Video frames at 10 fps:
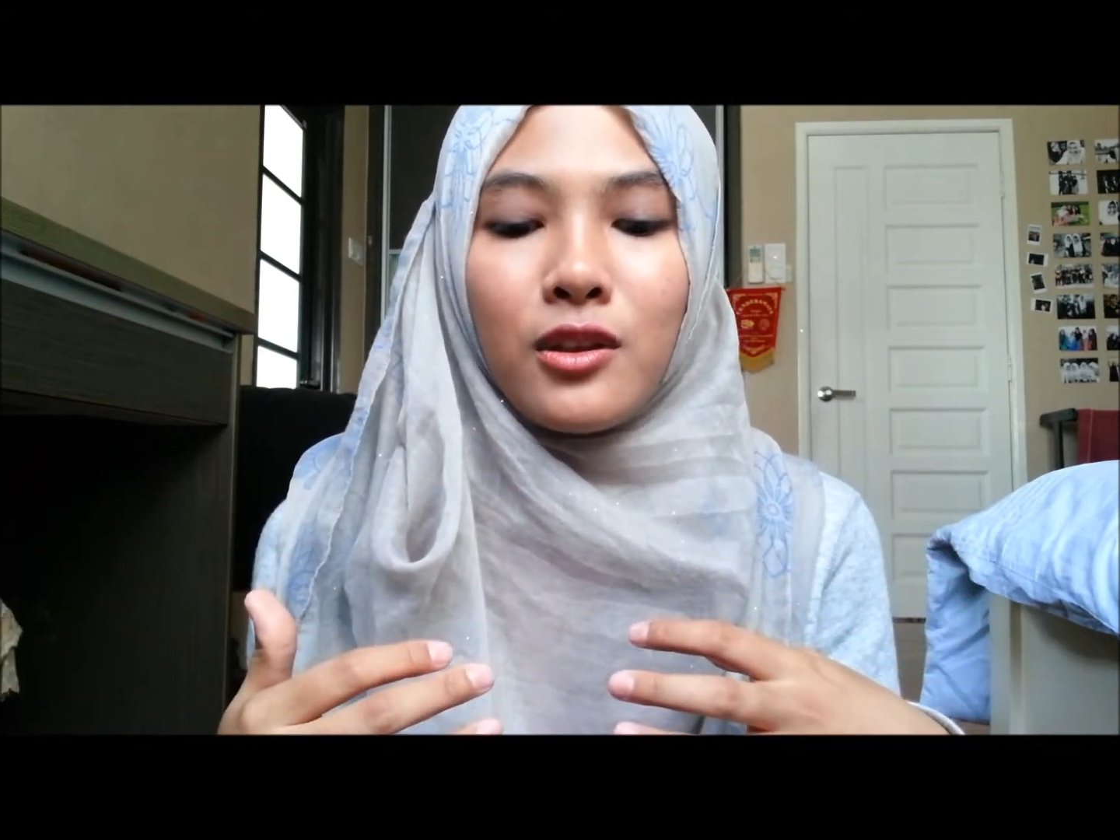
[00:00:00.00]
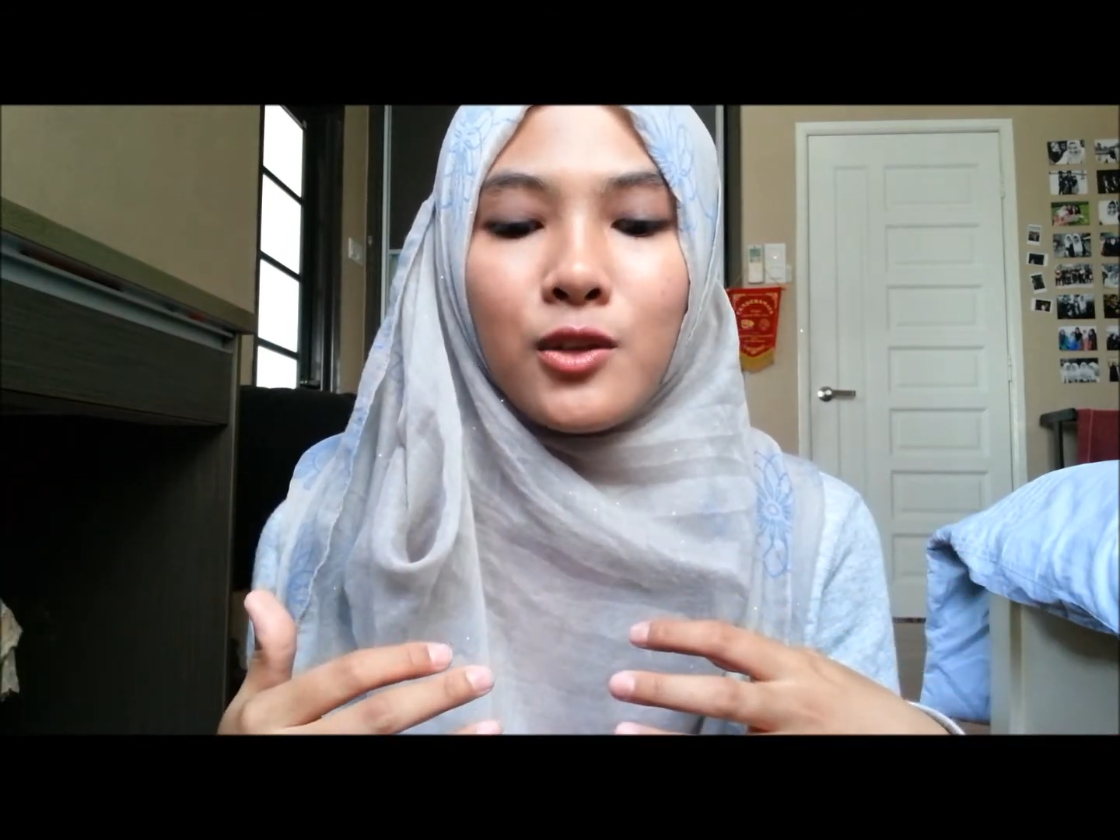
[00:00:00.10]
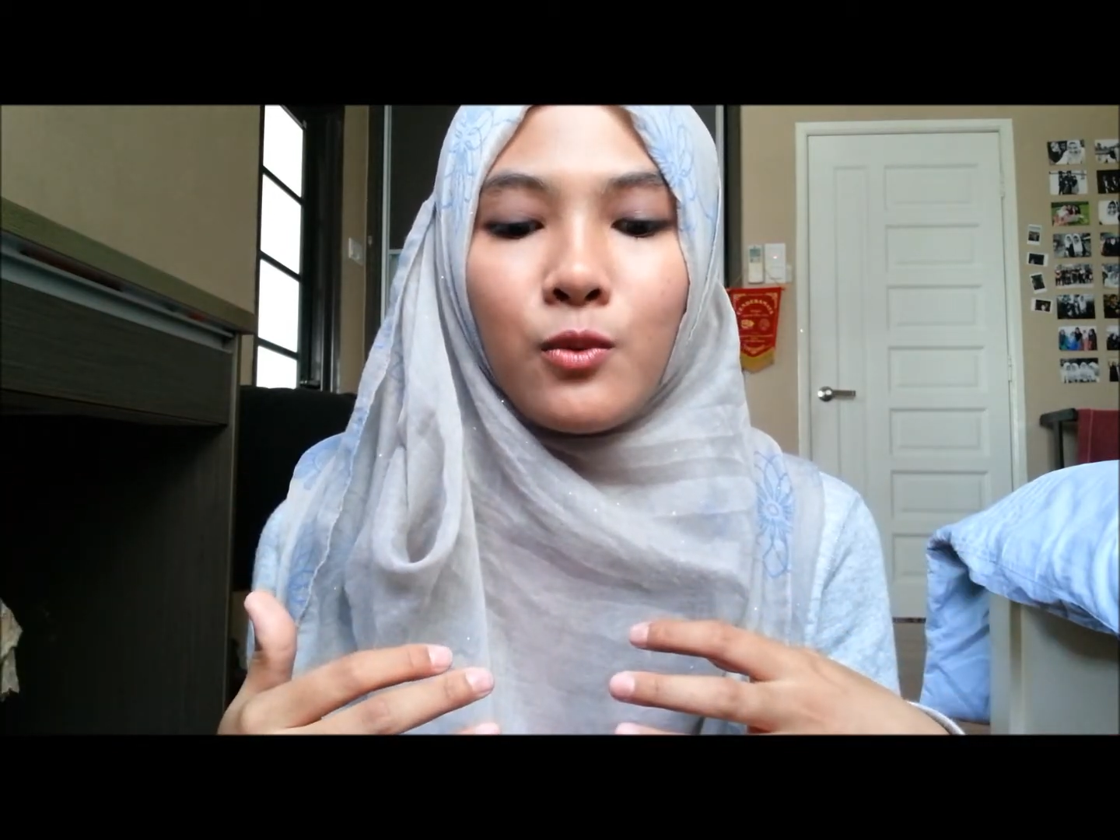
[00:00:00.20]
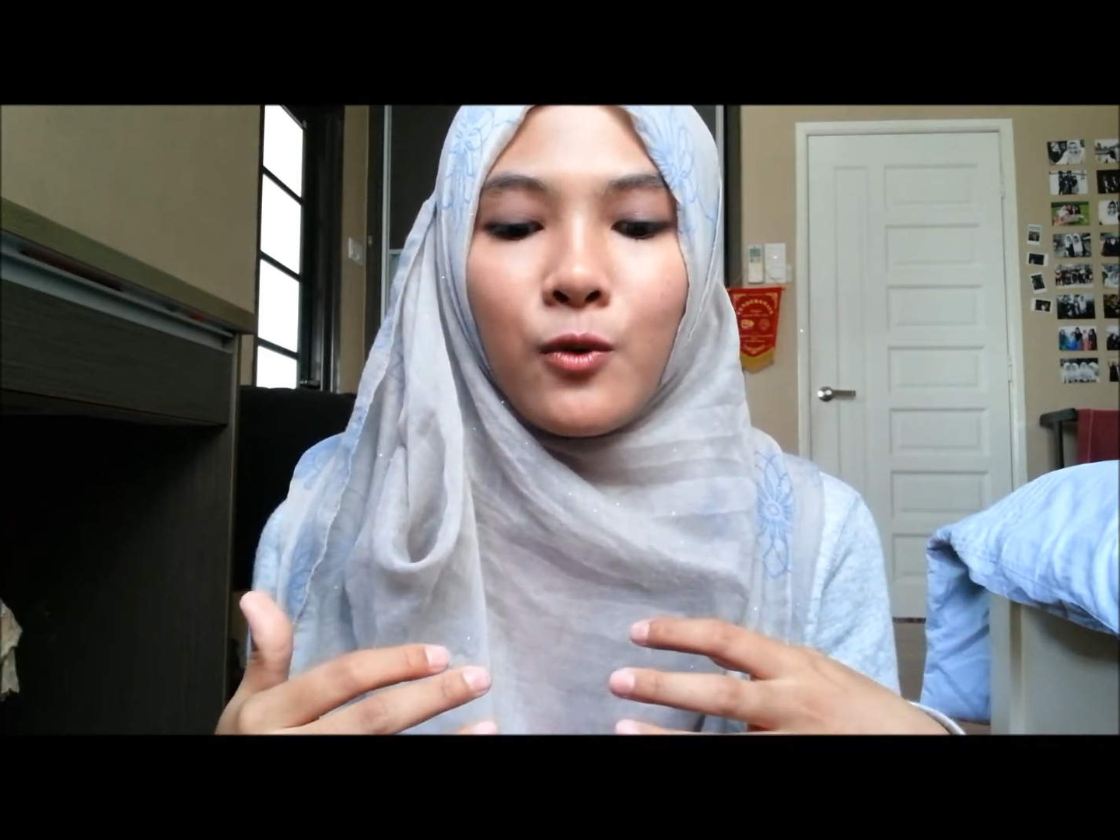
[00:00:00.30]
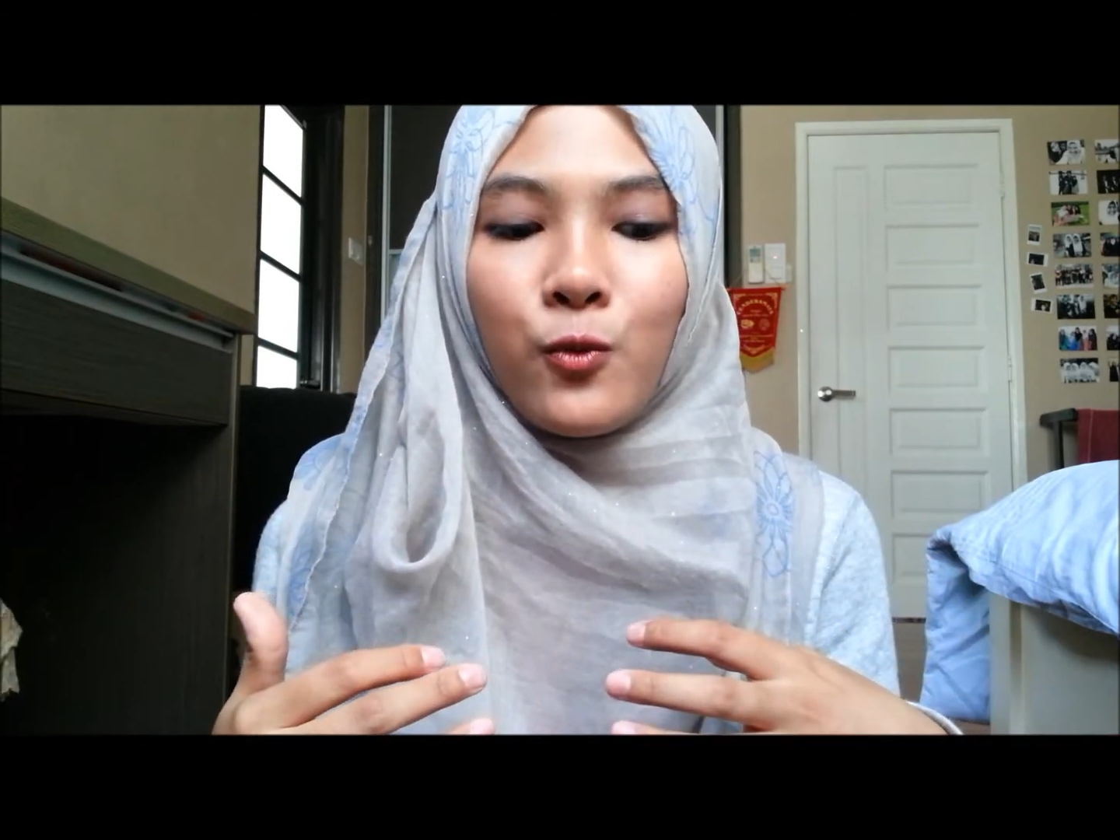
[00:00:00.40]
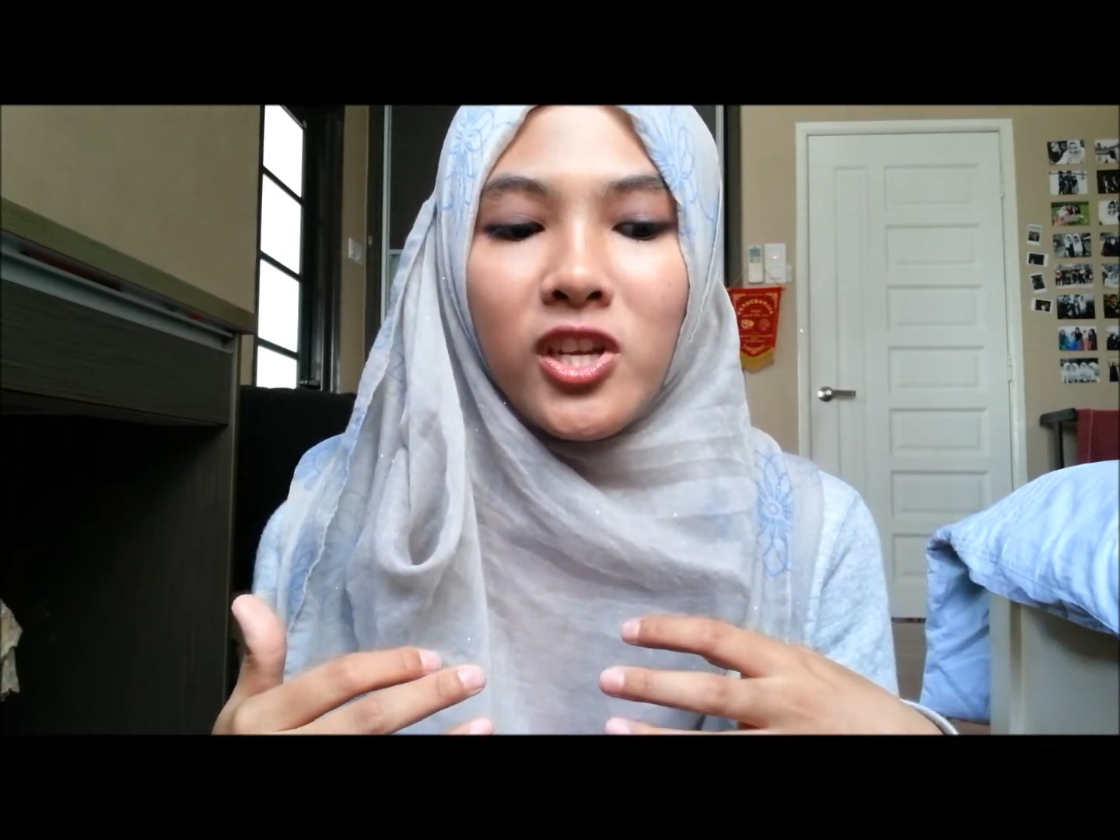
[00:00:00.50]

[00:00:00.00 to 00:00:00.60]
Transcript: to this one